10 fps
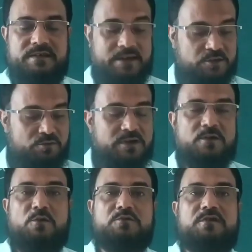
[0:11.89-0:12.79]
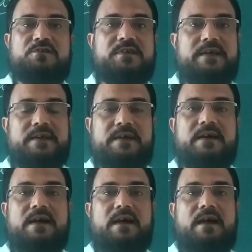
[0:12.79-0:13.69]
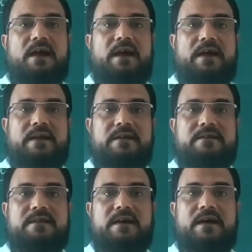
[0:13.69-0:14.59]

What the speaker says: That is what the author is saying. And